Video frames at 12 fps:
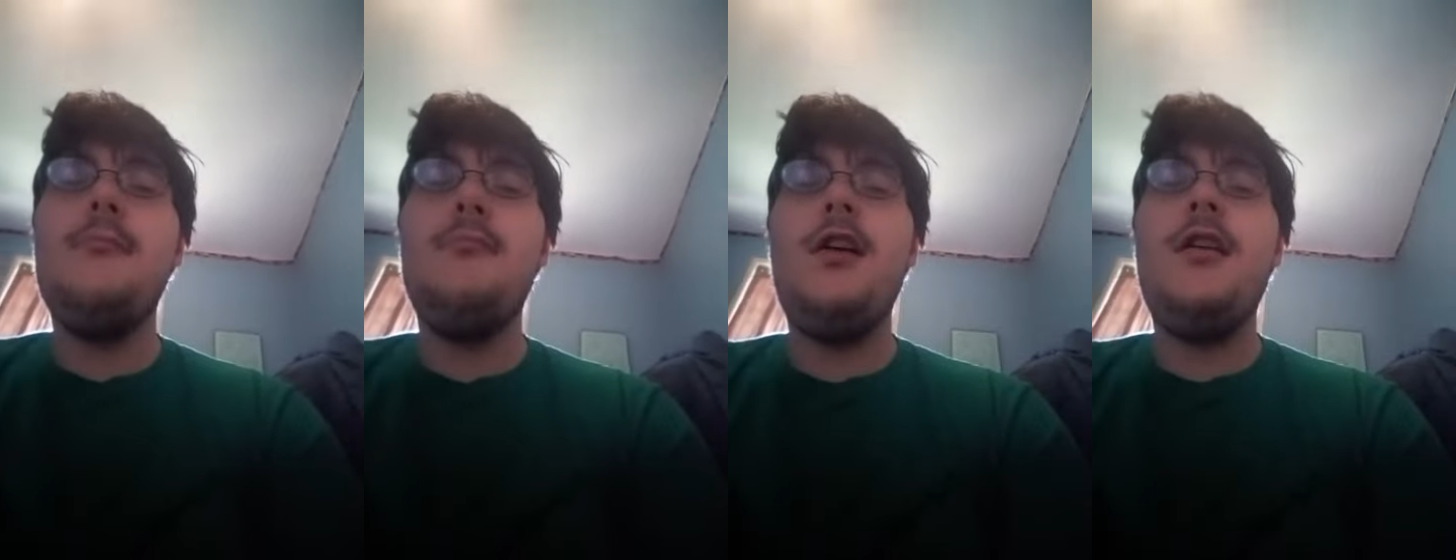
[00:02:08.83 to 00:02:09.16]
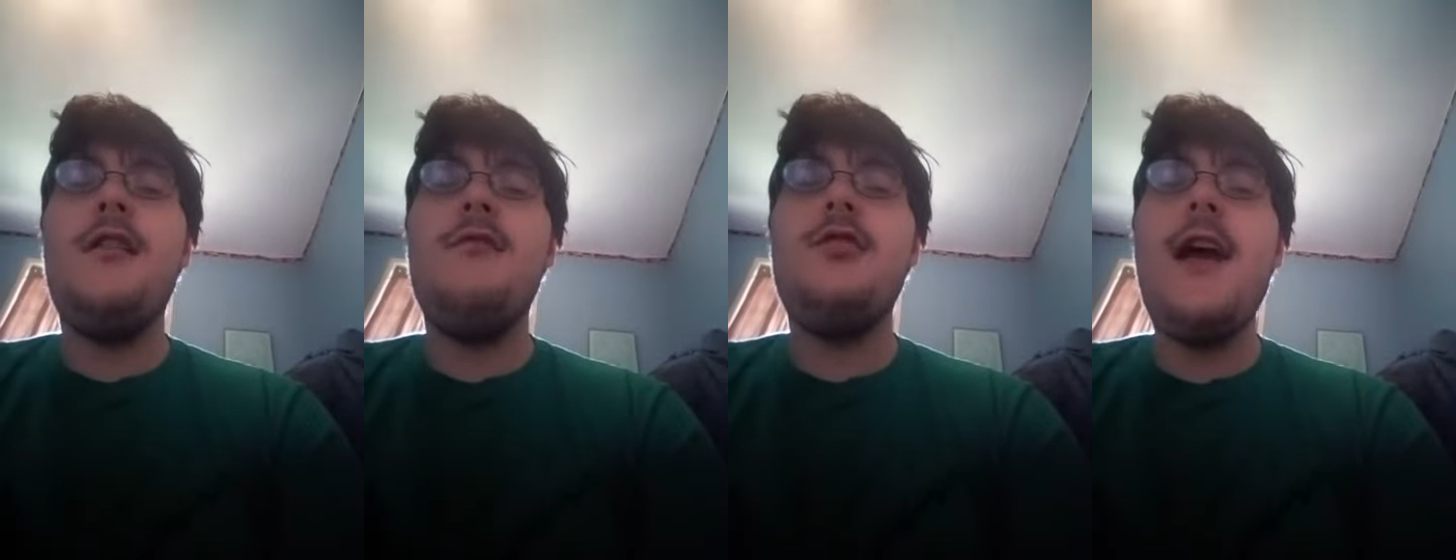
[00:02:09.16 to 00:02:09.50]

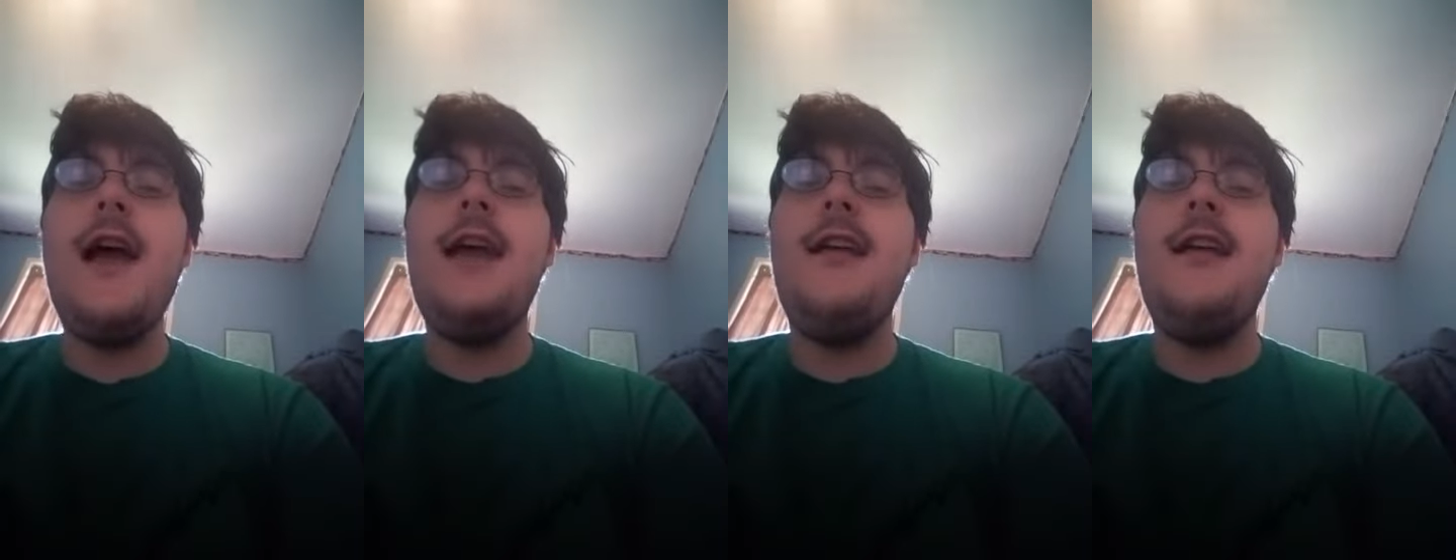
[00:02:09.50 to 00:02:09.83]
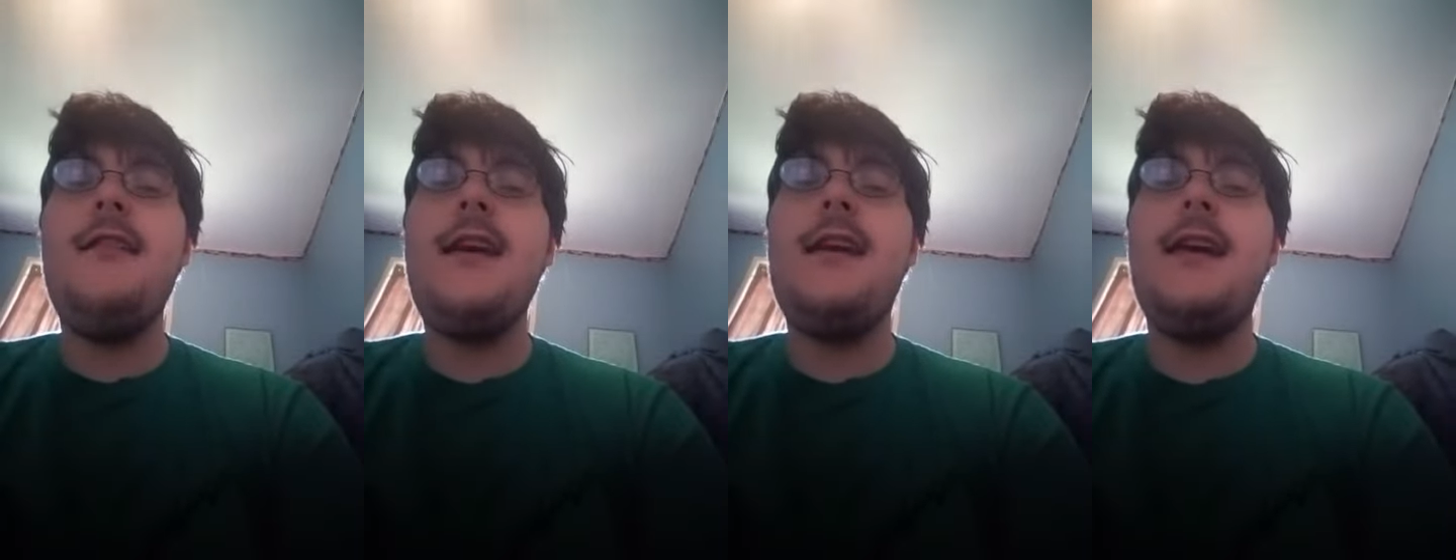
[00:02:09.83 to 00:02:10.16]
Mother of
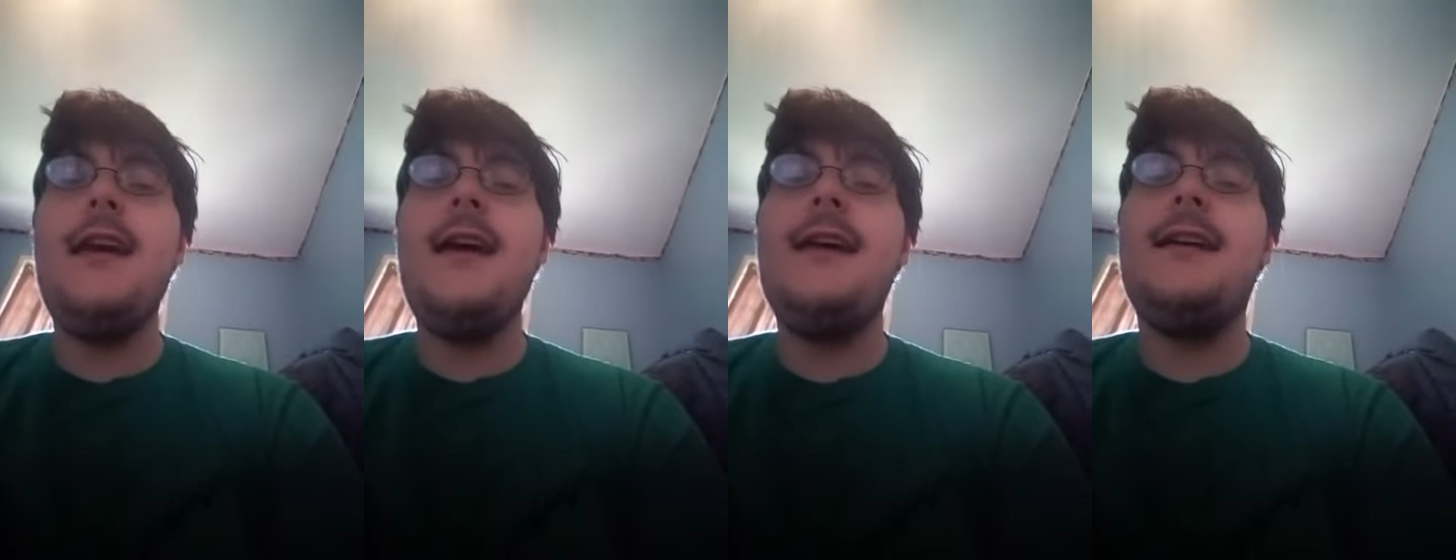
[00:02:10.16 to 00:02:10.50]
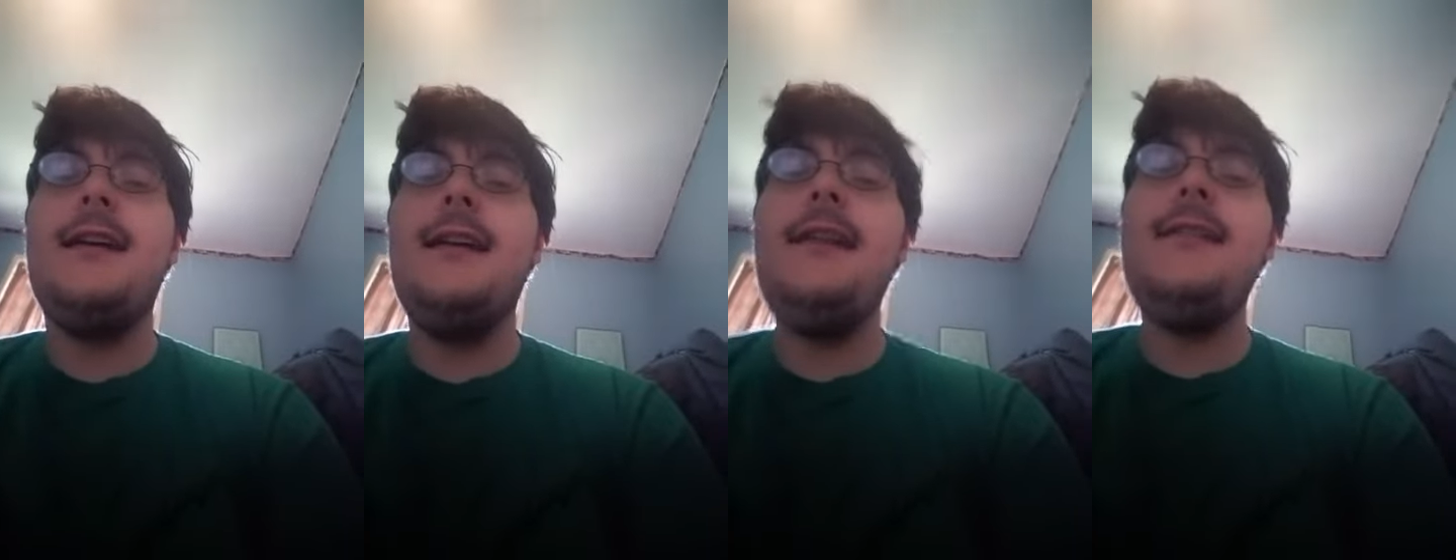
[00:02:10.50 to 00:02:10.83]
Dragons, aka
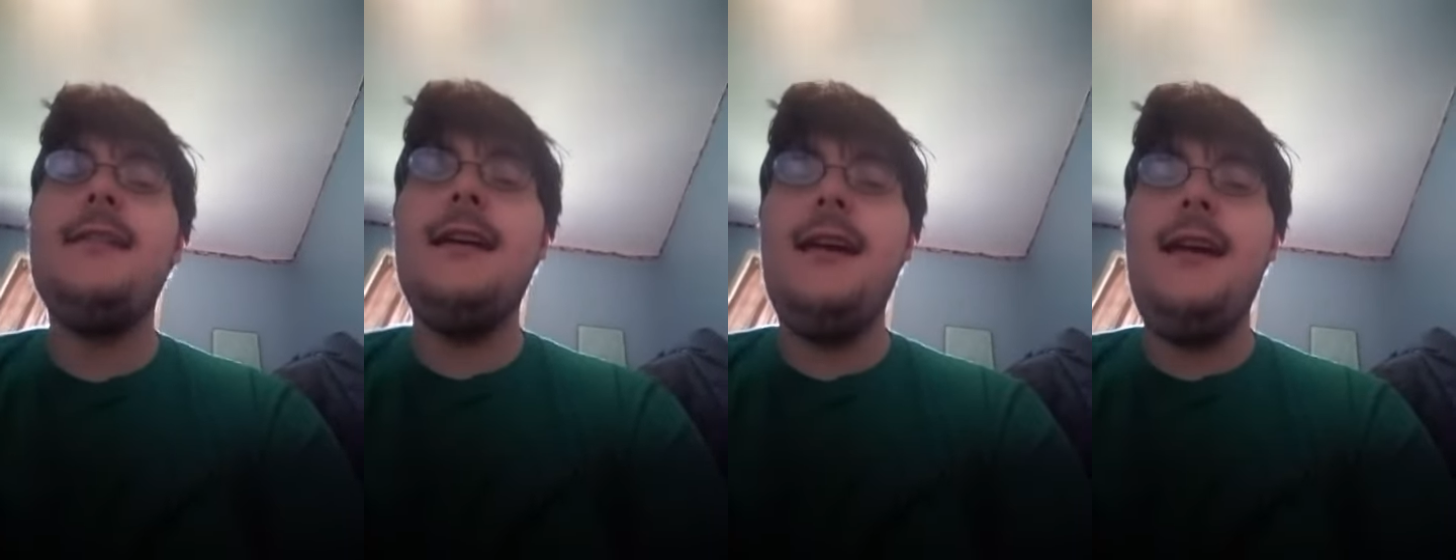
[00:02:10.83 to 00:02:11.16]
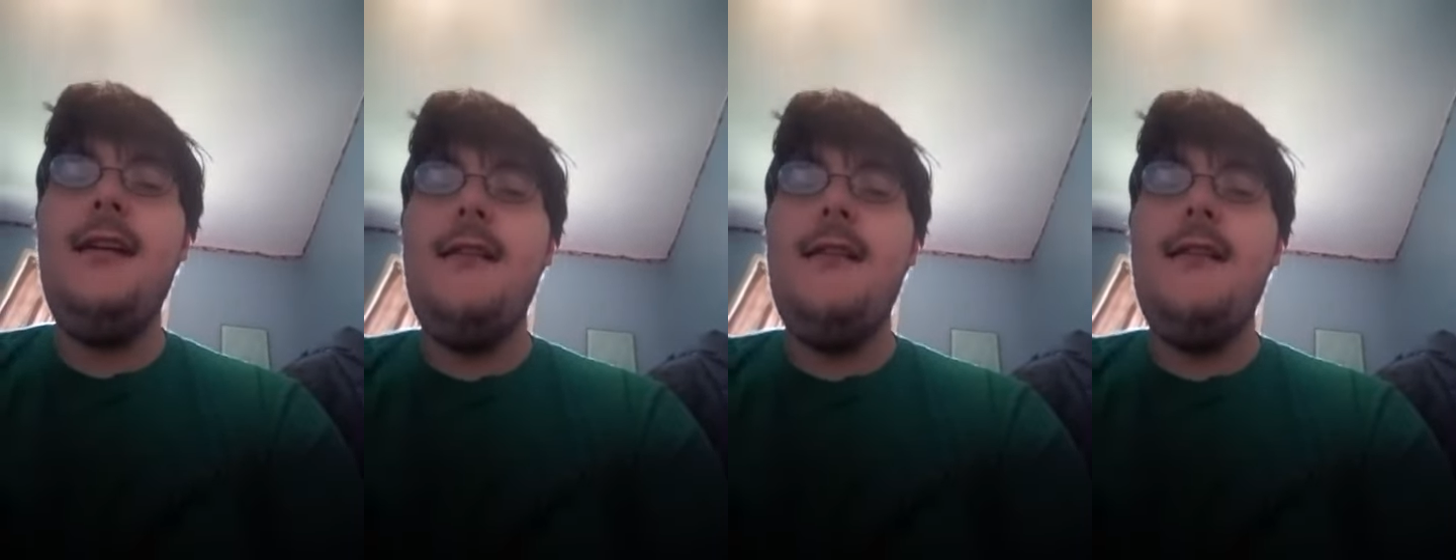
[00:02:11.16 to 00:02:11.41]
Khaleesi,